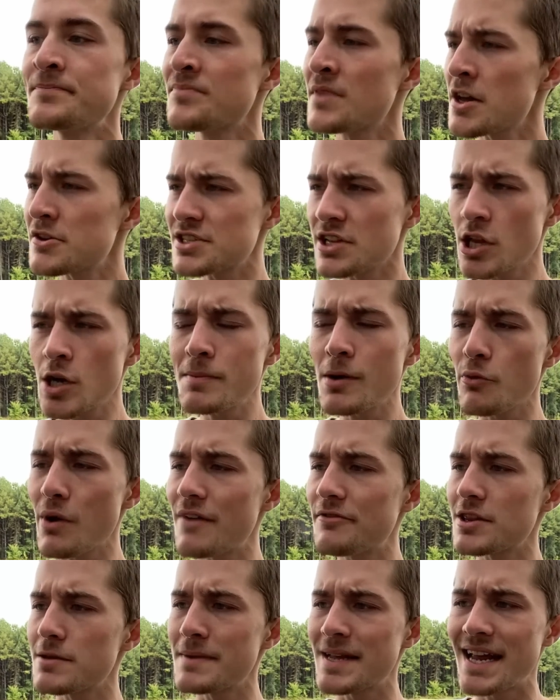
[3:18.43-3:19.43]
It was a little bit
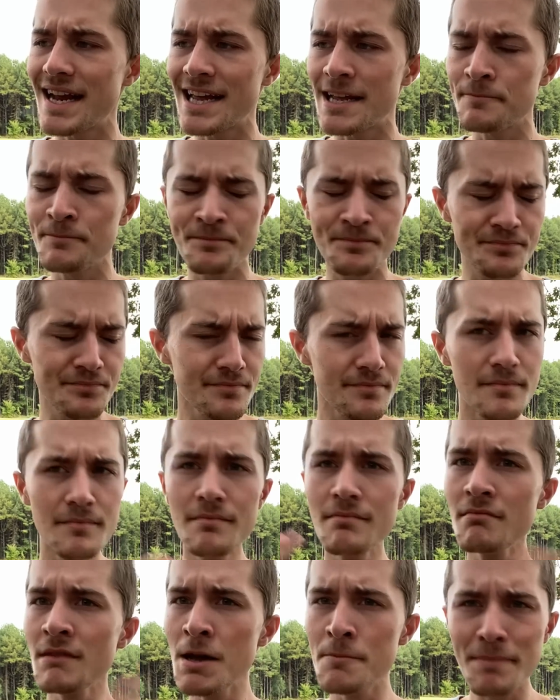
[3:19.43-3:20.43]
rough at the beginning,
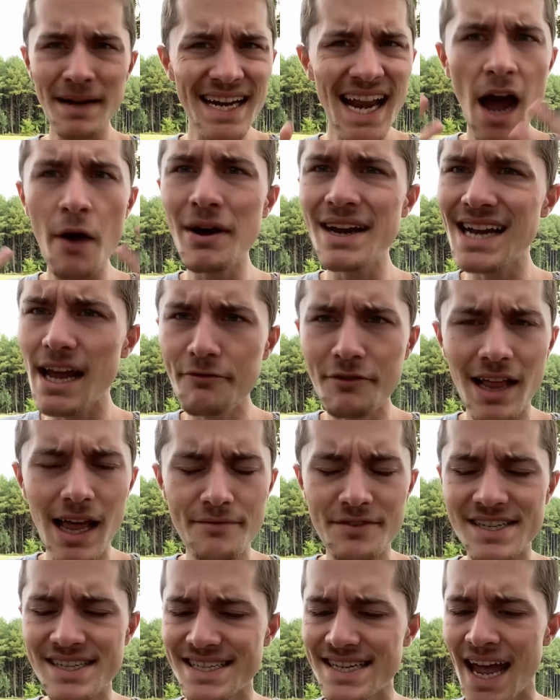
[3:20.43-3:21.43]
but now I definitely have
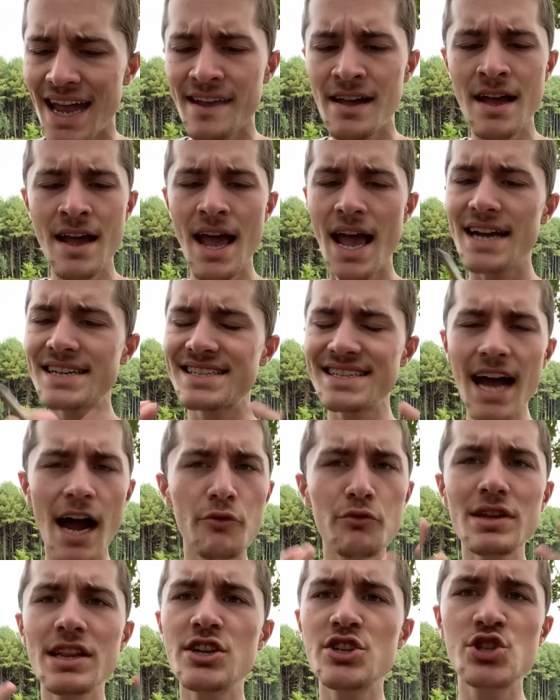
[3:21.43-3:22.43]
to say it's
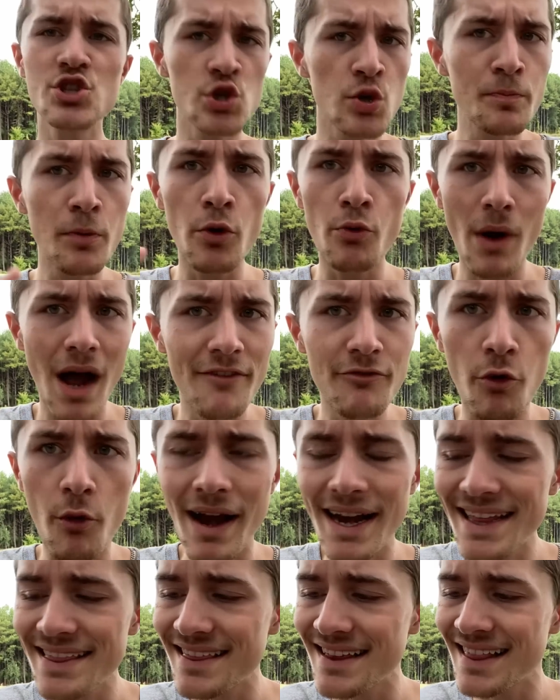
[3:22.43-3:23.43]
not really super rough or
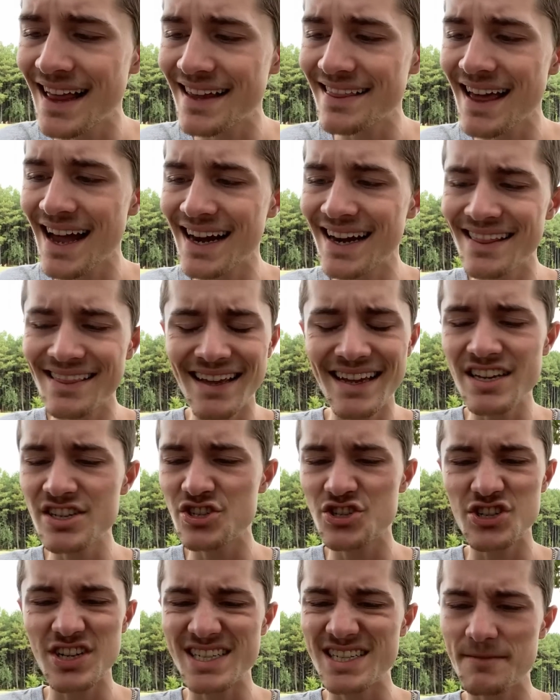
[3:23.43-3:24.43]
anything like that kind of thing. It's
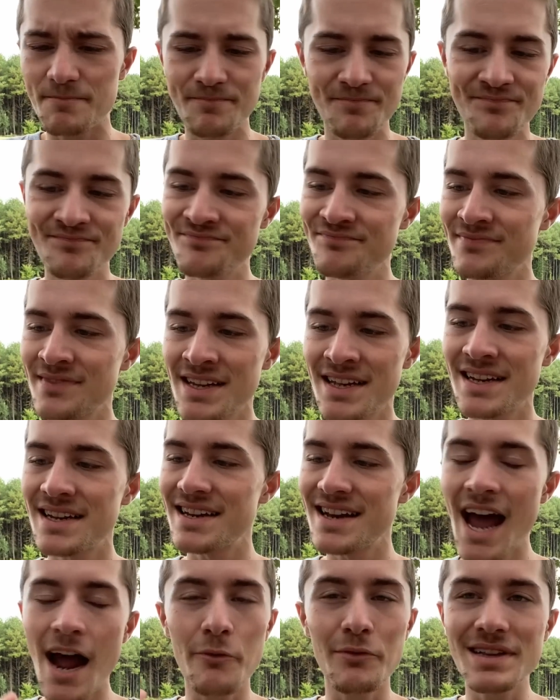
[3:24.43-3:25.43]
just
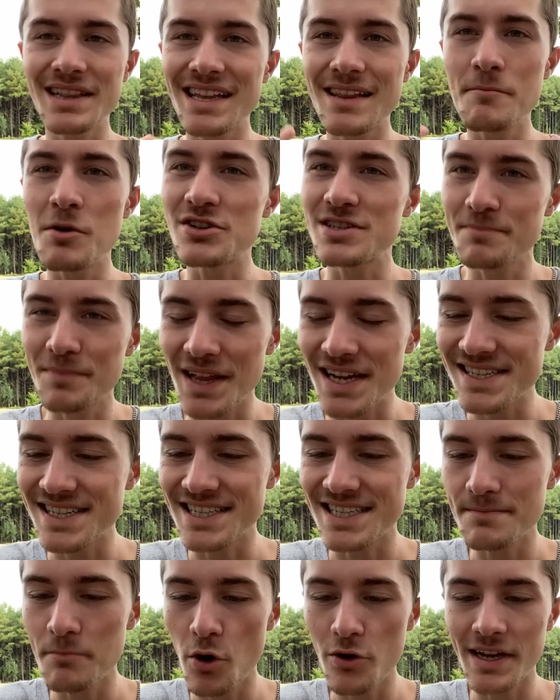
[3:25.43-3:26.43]
not really the most
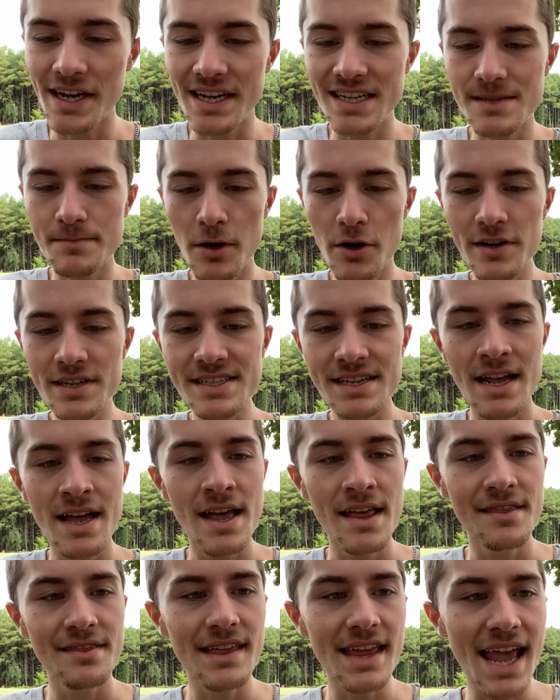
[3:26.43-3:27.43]
pleasant smoking experience.
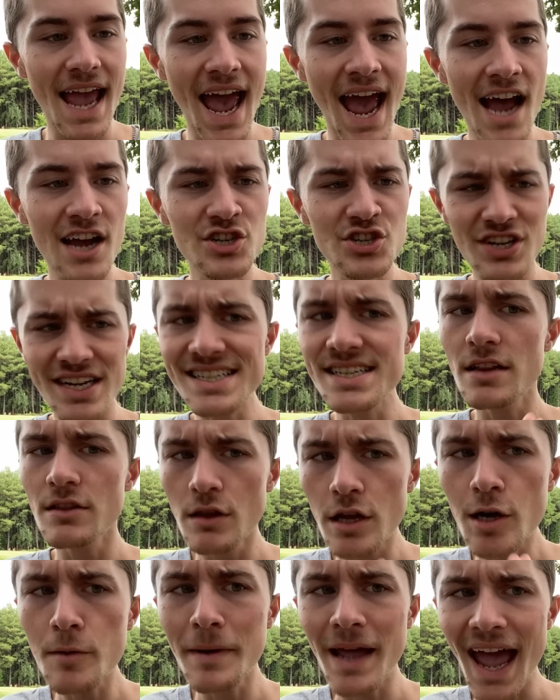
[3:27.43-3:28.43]
The ash is a
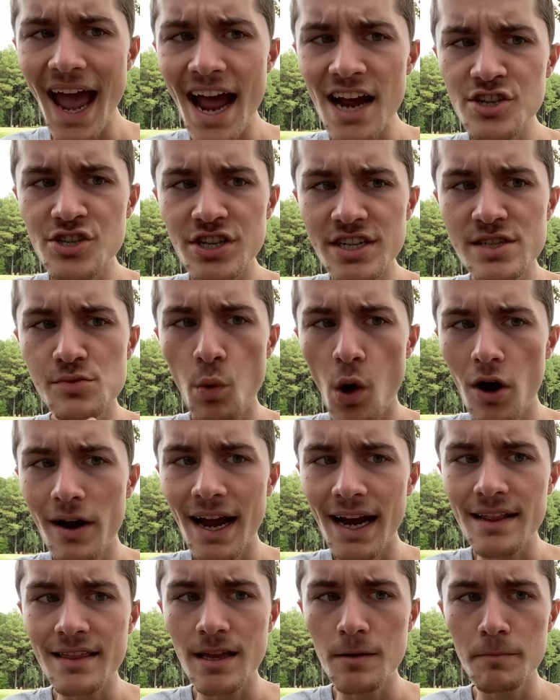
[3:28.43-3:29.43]
little bit ashy as well,
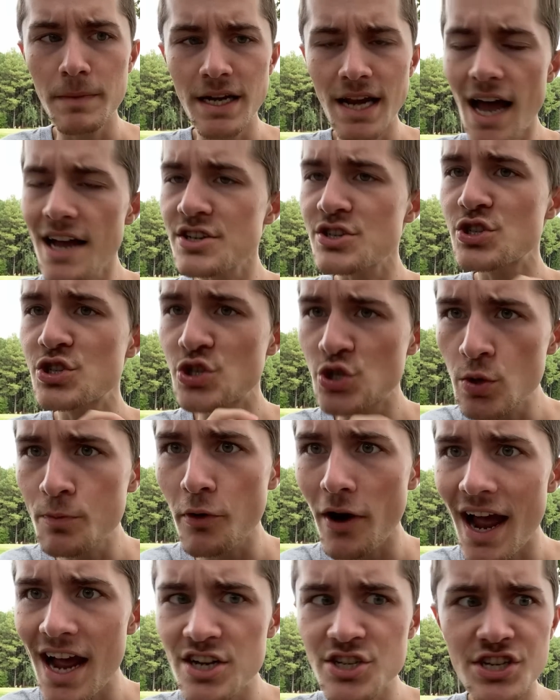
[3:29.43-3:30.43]
kind of thing, but not
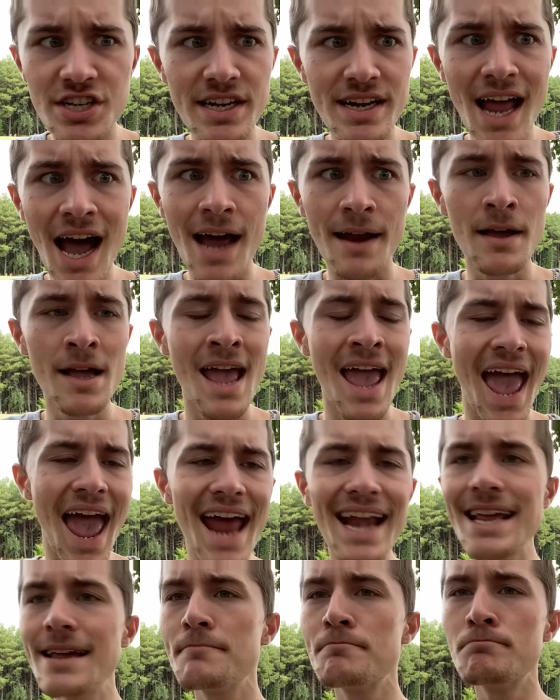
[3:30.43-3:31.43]
super ashy, not
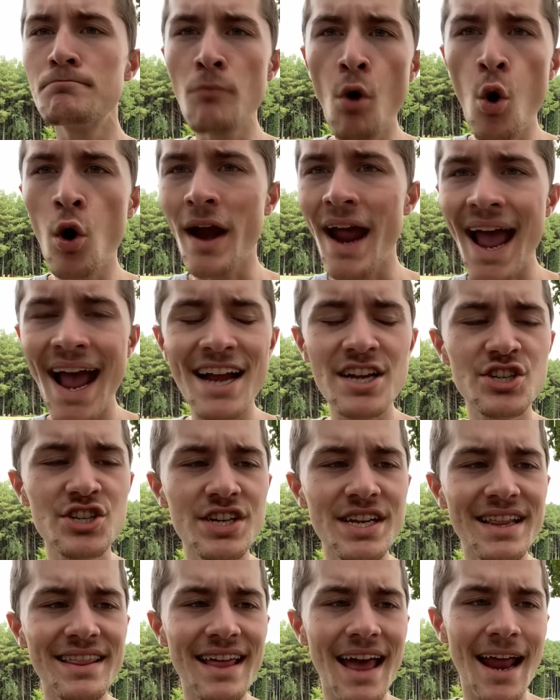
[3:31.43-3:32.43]
any more
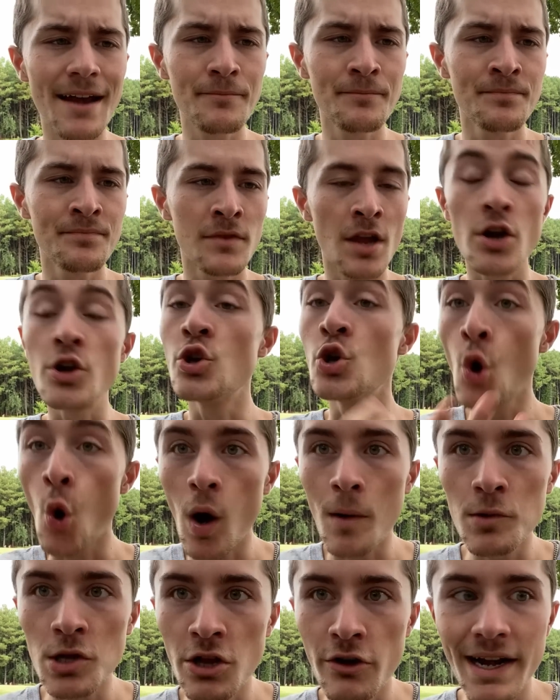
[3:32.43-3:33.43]
ashy than
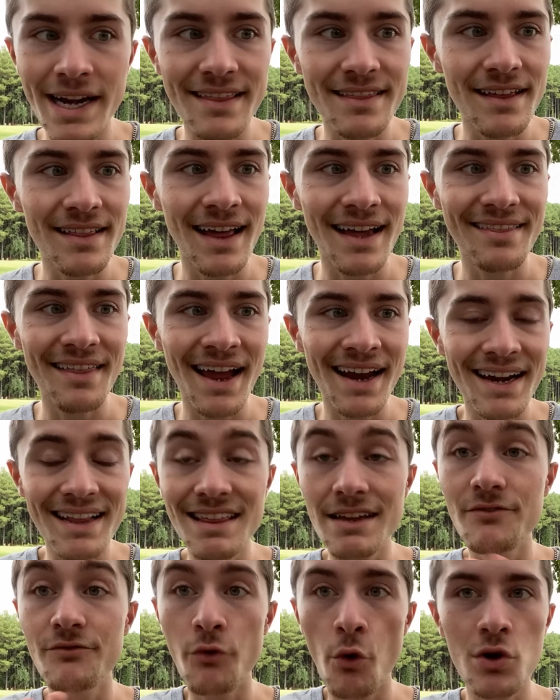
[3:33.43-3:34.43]
normal or anything like that kind of
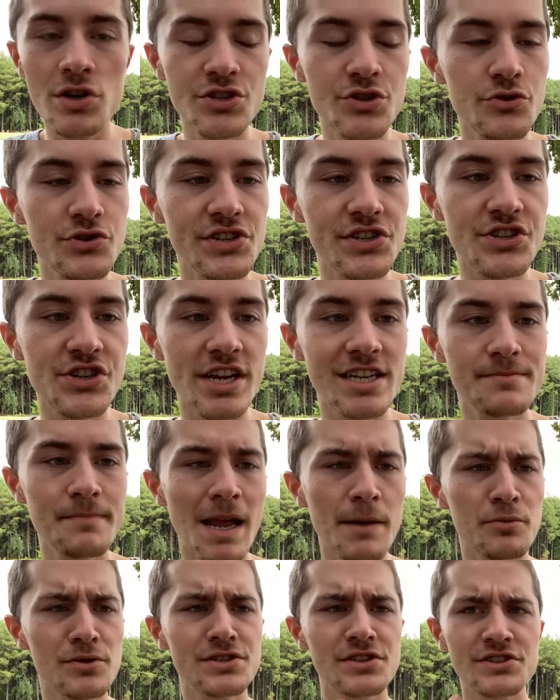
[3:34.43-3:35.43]
thing for Juicy J's
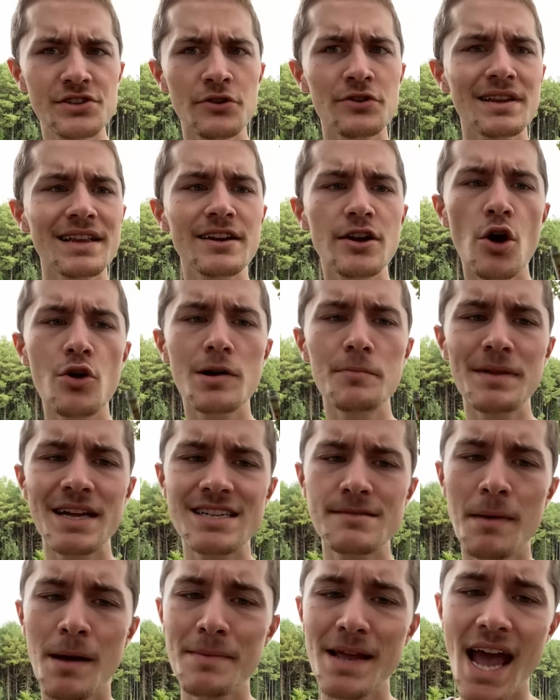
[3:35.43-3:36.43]
paper, so certainly no
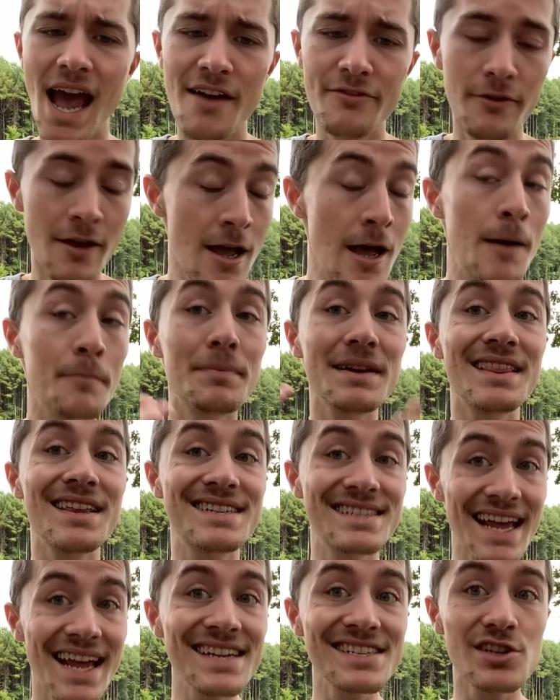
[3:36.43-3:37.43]
complaints on my behalf. But the
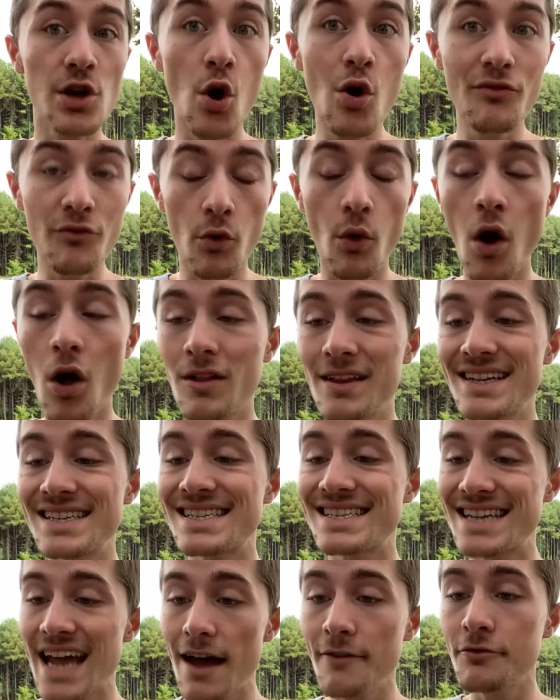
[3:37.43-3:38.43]
taste overall
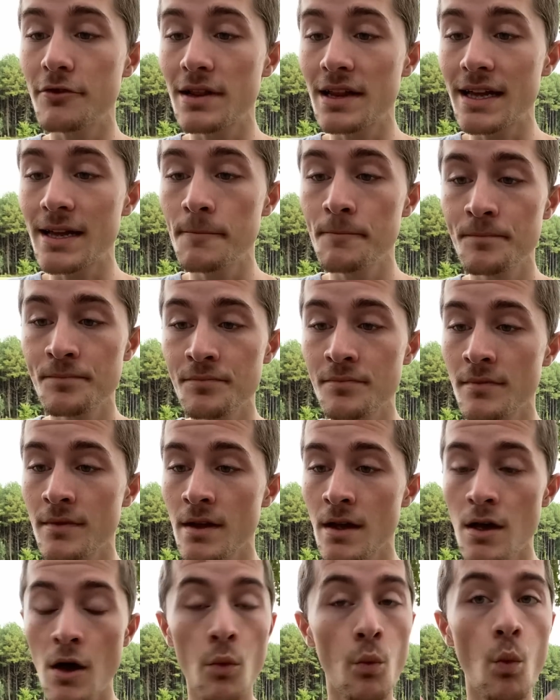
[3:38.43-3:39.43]
is definitely
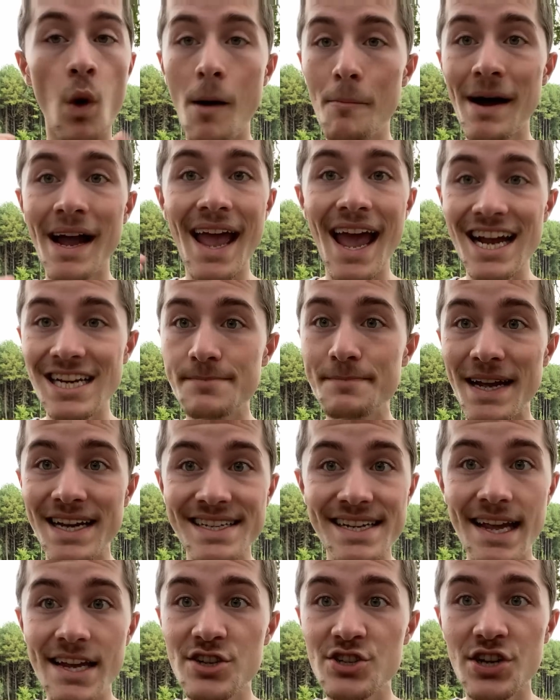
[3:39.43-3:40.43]
what my
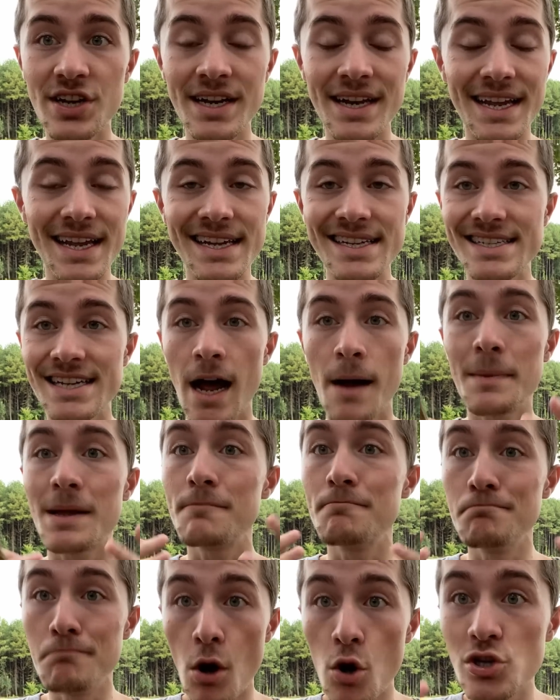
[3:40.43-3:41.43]
expectation is
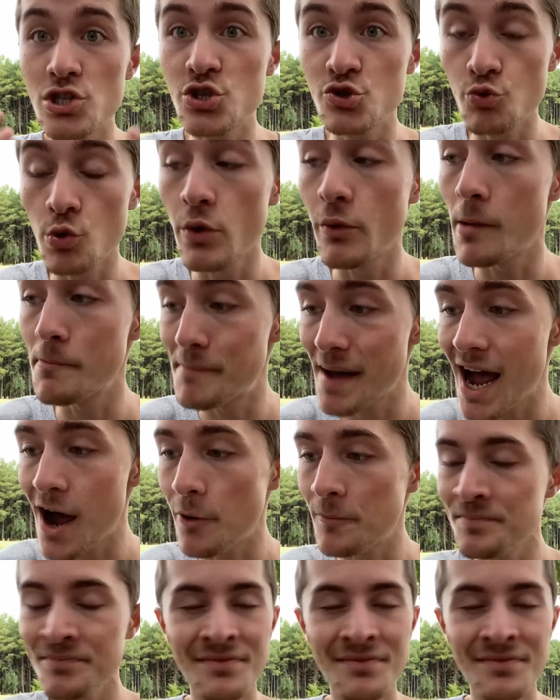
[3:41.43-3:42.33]
coming most true about.